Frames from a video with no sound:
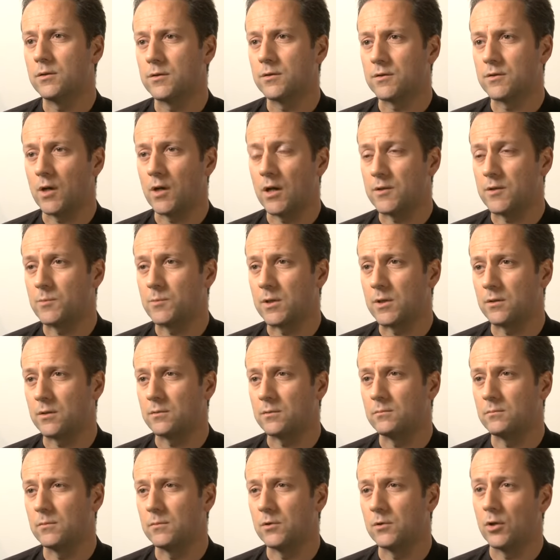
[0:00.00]
seismic
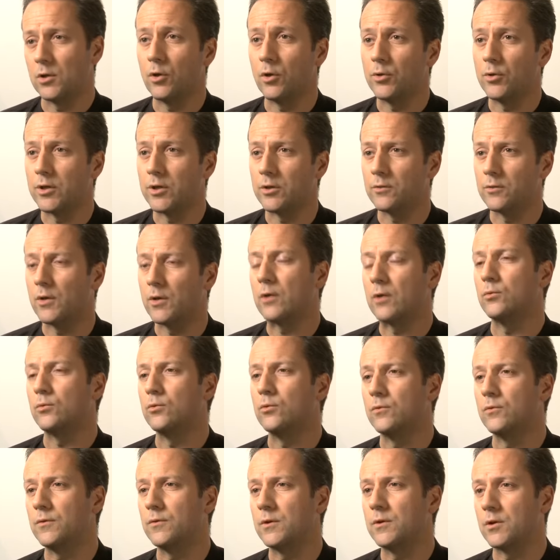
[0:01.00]
loading on that
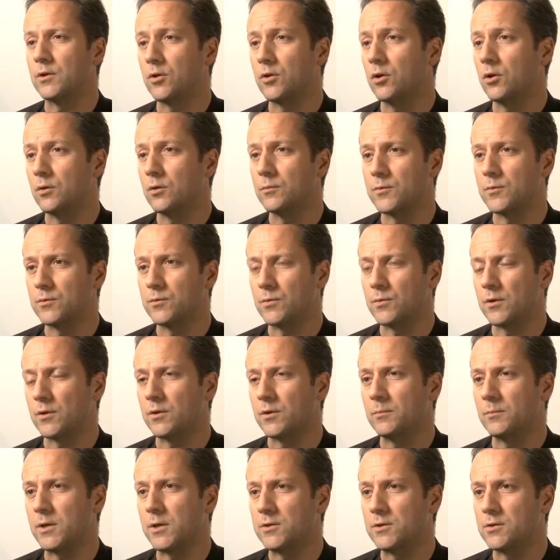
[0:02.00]
roof and the columns was one
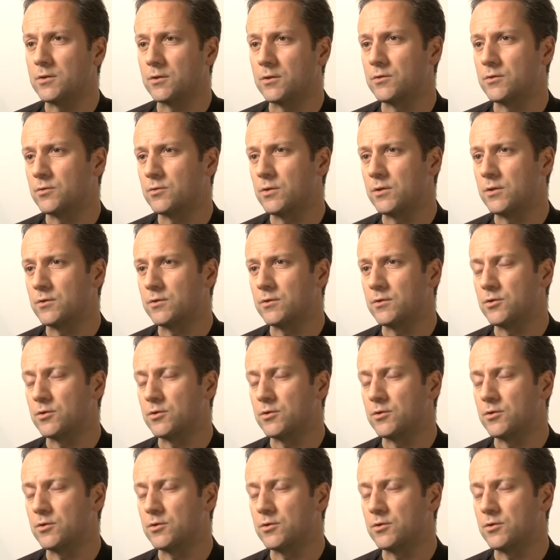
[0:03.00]
of the major constraints